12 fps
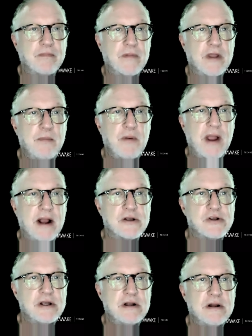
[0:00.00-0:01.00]
keep
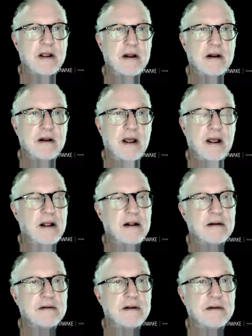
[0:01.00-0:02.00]
practicing, and
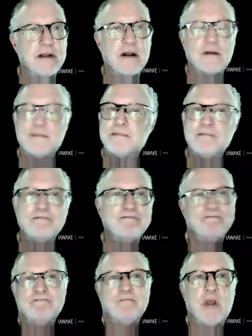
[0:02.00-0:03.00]
you know,
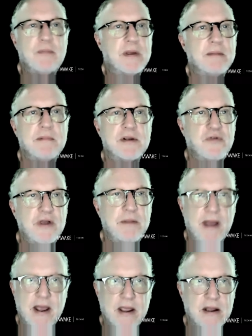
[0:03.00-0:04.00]
keep giving us
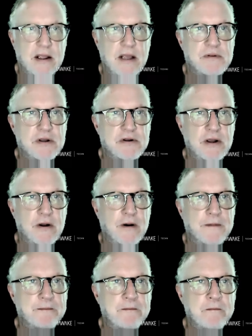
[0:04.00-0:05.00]
feedback. It keeps us
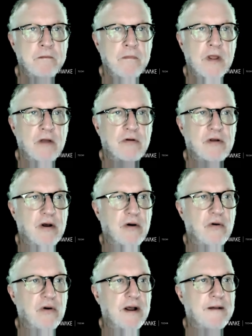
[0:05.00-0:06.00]
here.
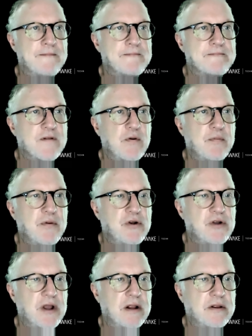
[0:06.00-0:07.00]
So
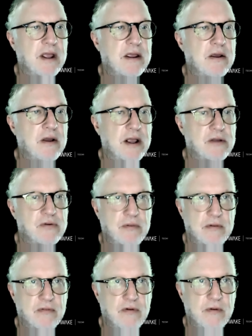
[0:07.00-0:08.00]
appreciate it. Thank you guys
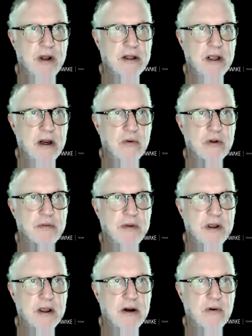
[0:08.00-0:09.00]
for meditating with me
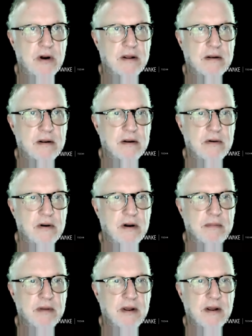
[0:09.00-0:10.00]
again. Really
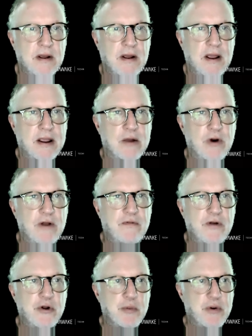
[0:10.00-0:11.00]
can really
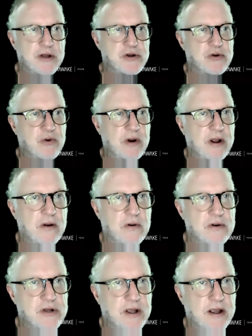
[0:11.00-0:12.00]
feel your presence when I go
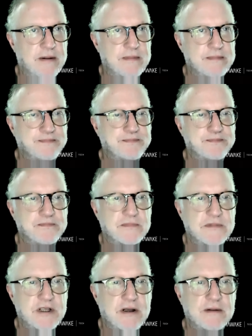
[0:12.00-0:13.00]
inside.
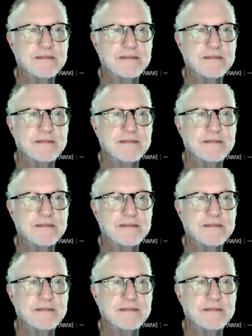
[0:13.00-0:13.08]
So.